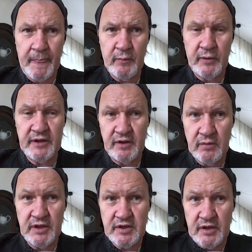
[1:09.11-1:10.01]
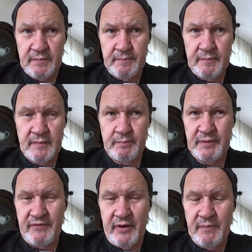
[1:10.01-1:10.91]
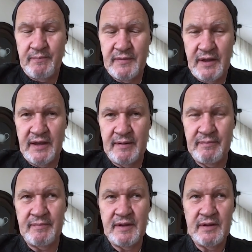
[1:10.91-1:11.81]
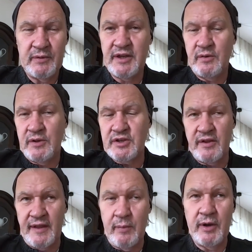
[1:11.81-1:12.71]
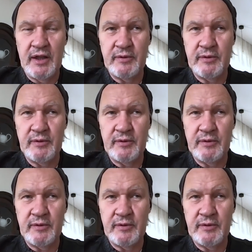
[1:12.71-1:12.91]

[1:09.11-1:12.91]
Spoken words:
We'd known each other, but we didn't know each other that well.